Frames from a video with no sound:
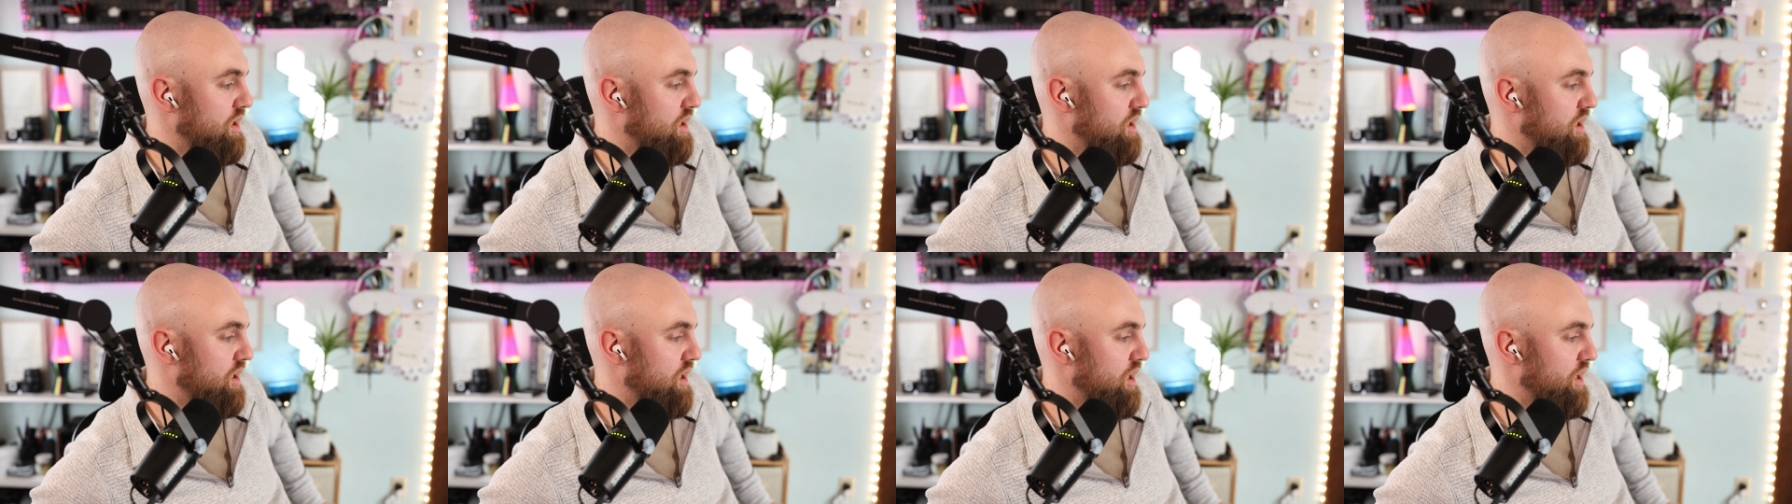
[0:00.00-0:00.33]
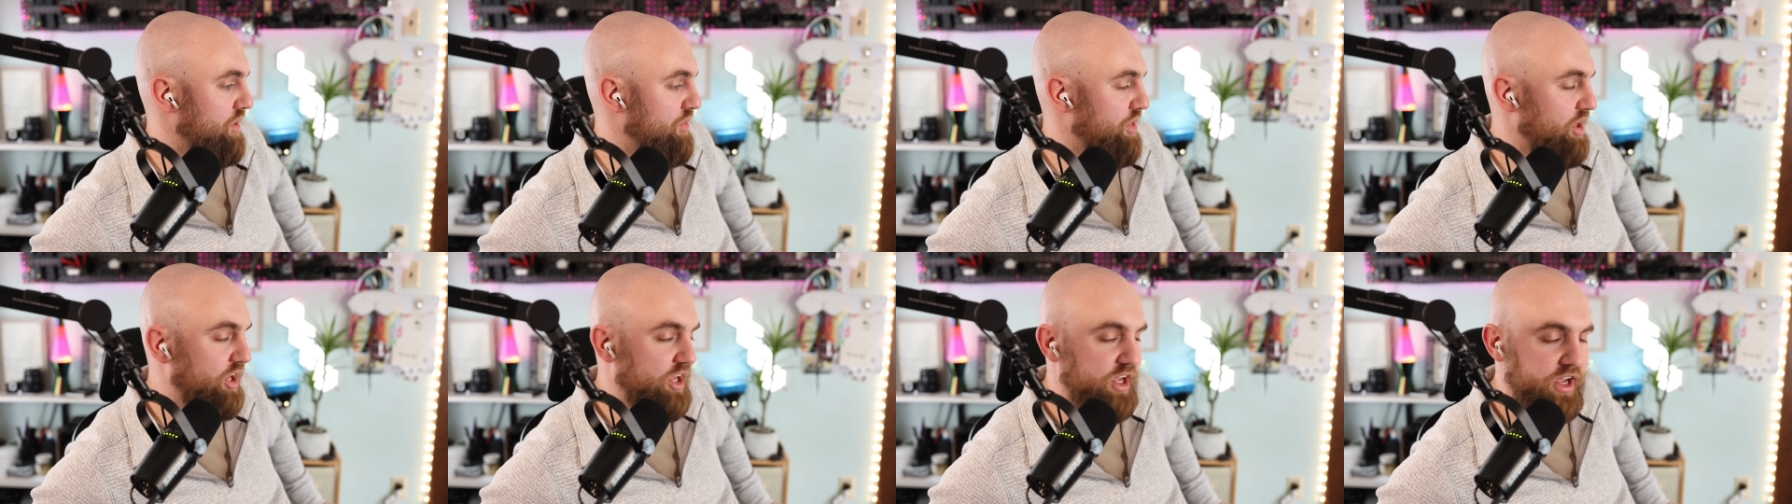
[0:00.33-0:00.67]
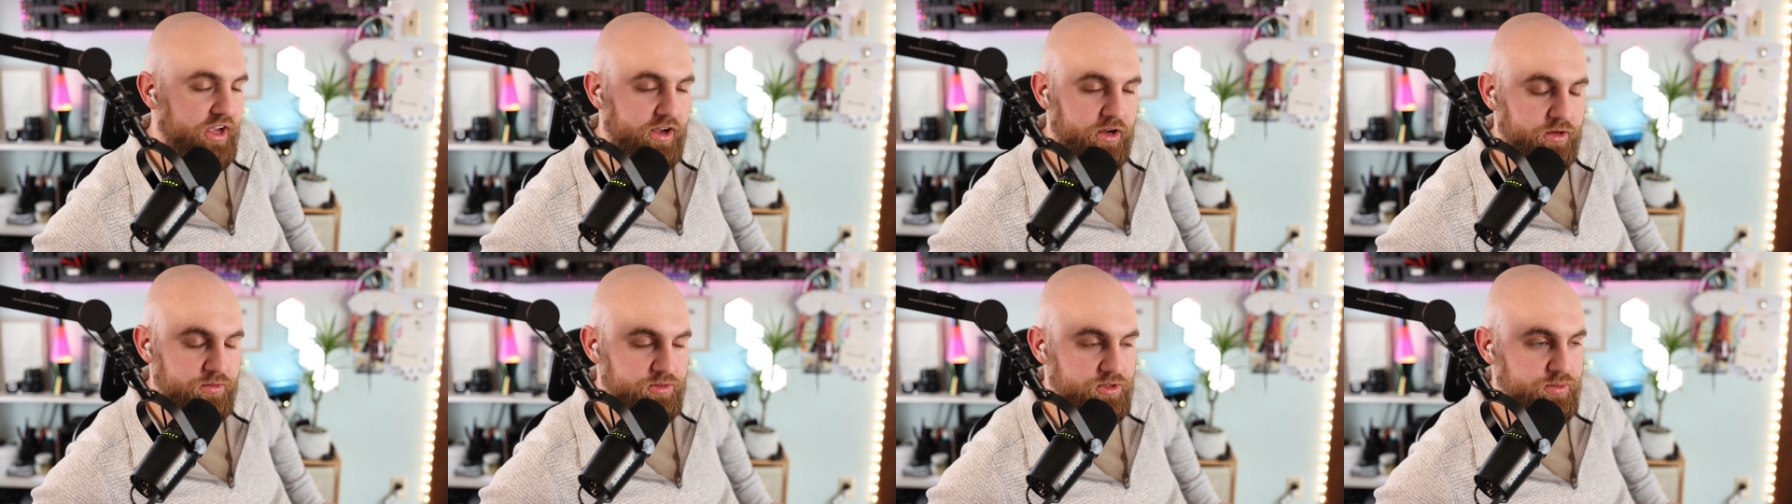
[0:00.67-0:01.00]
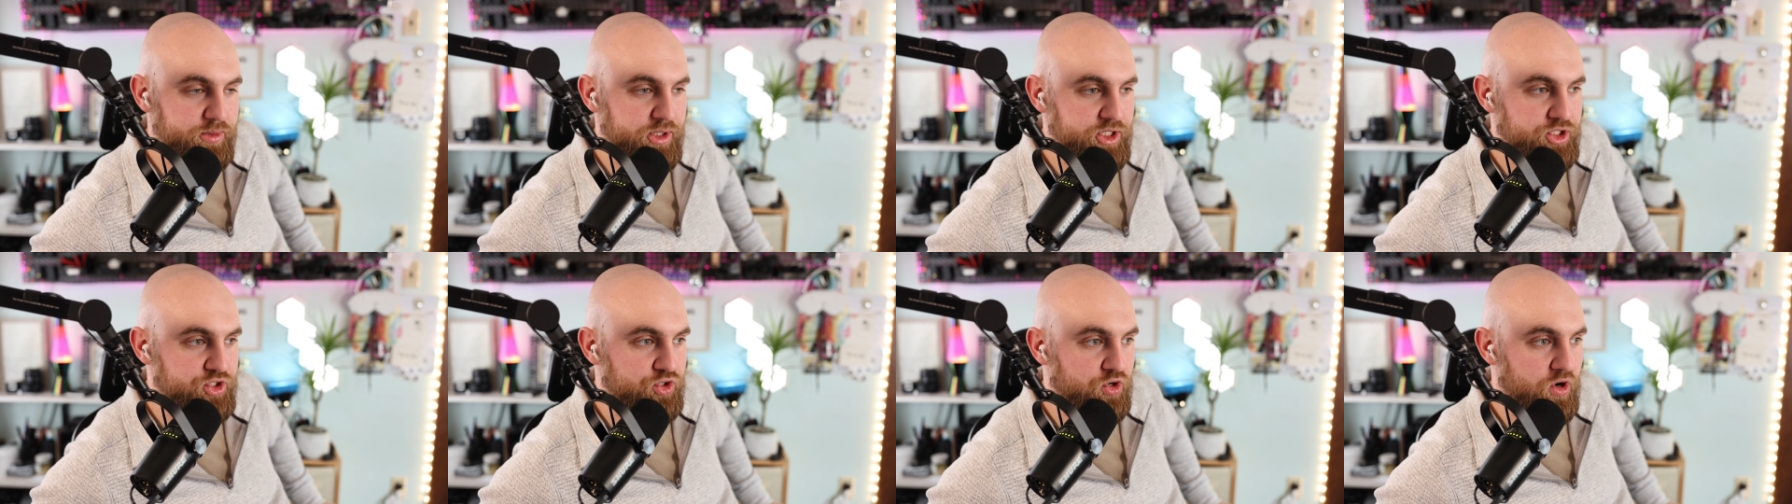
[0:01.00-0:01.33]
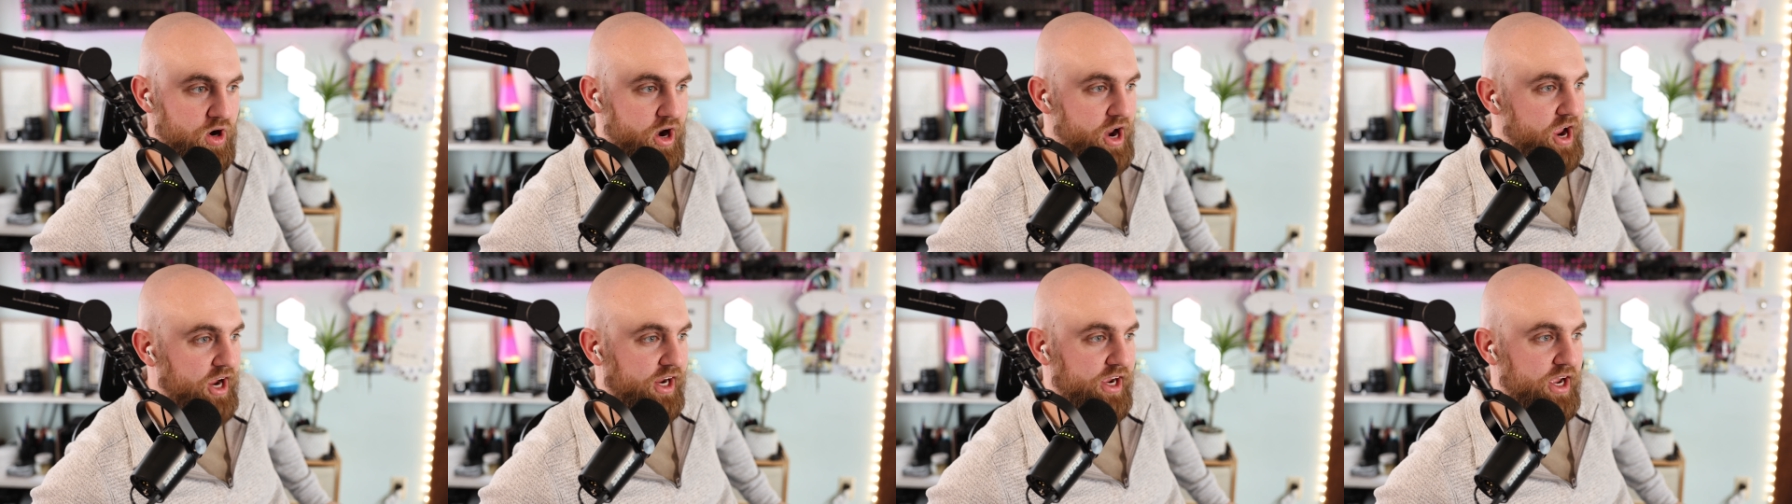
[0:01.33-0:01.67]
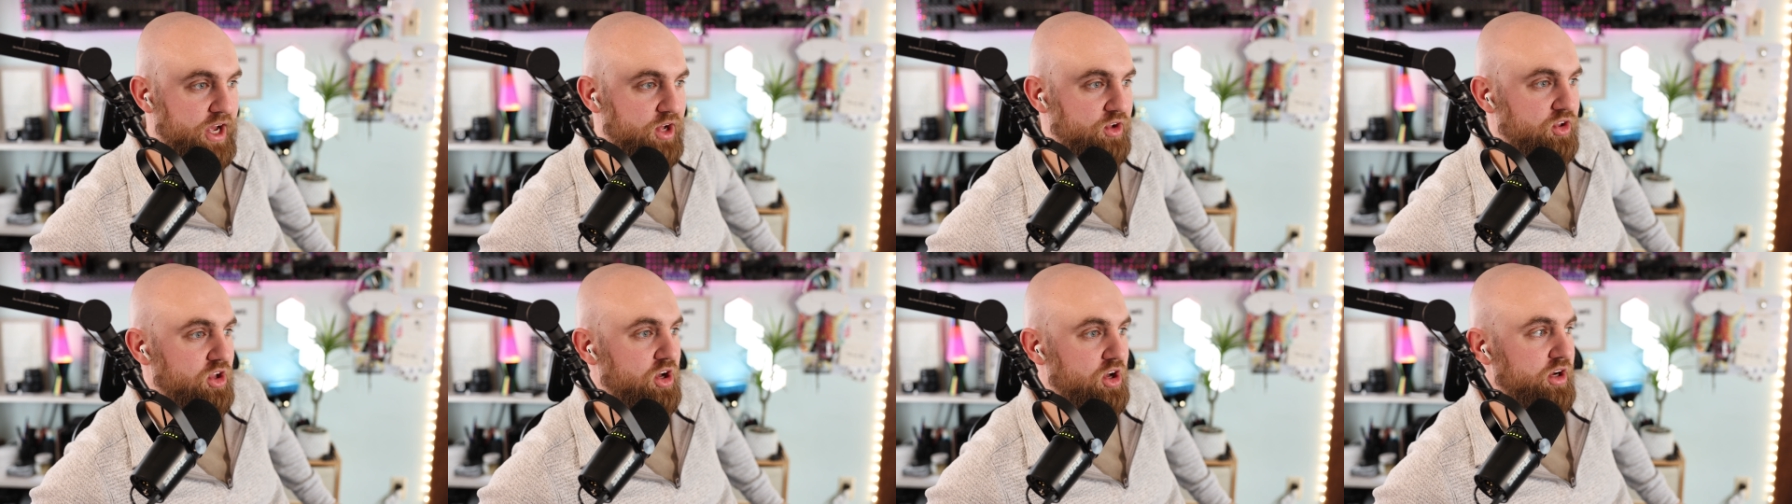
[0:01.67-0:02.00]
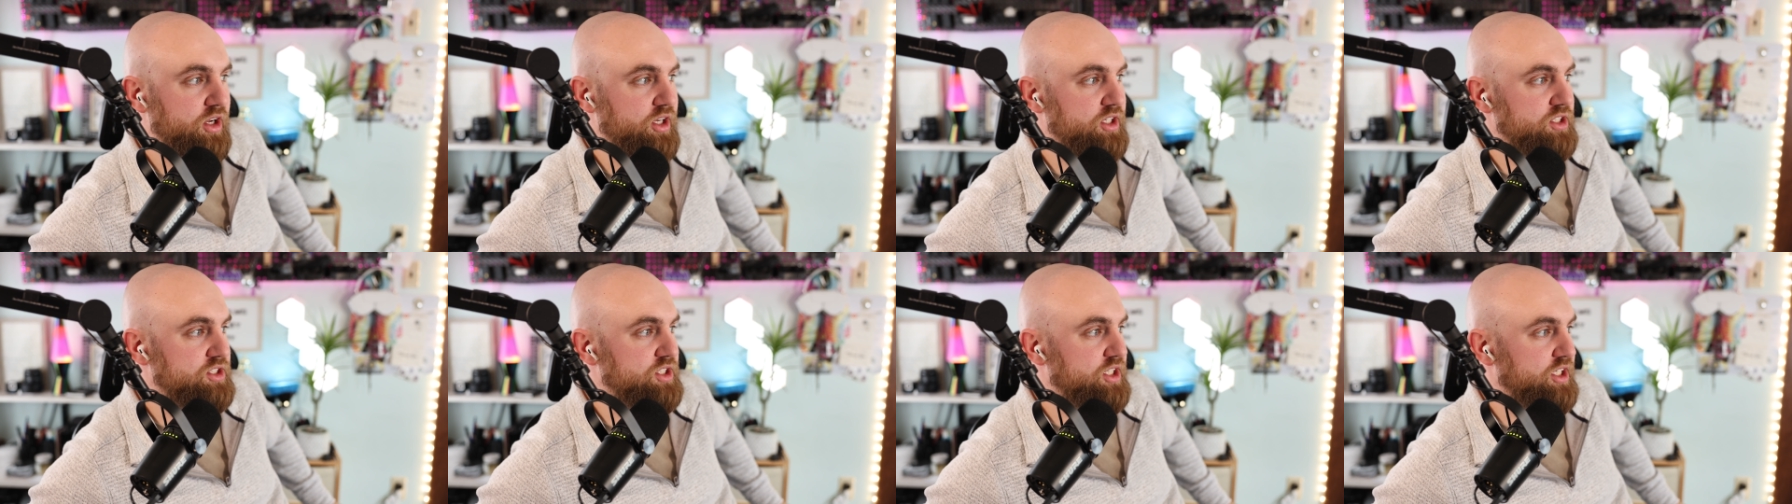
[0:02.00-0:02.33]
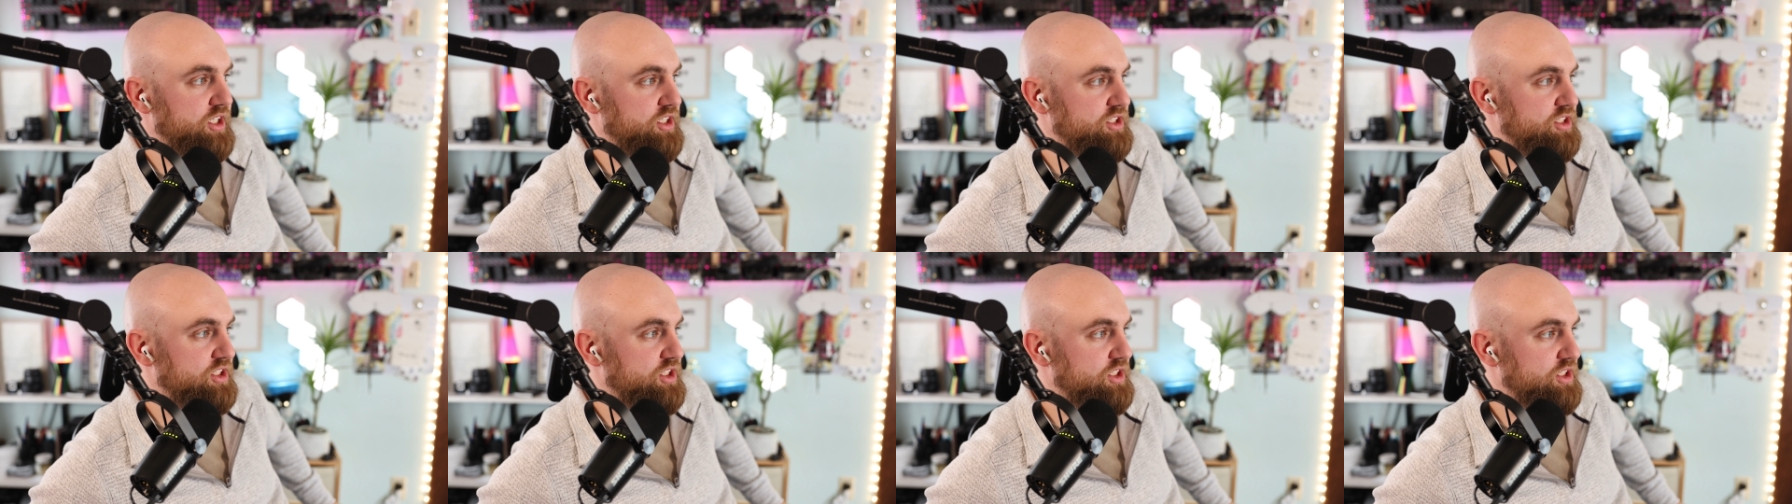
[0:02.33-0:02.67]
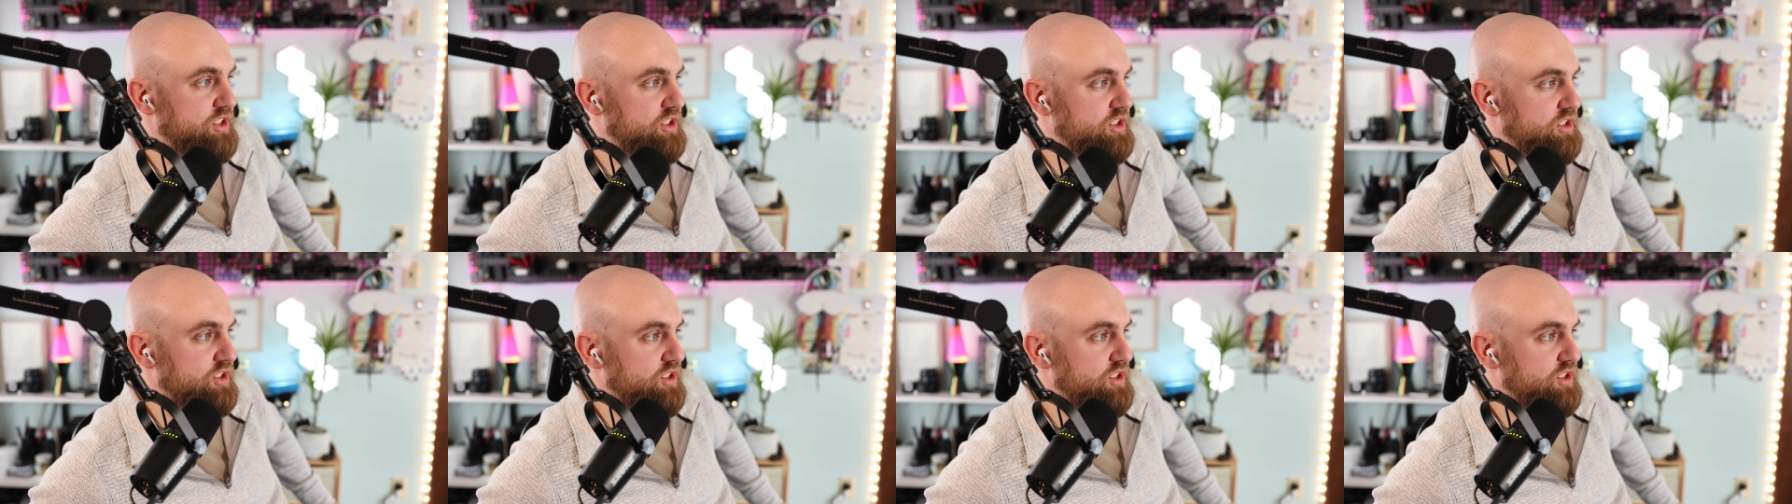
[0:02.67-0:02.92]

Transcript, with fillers: I think it helps me track how long it takes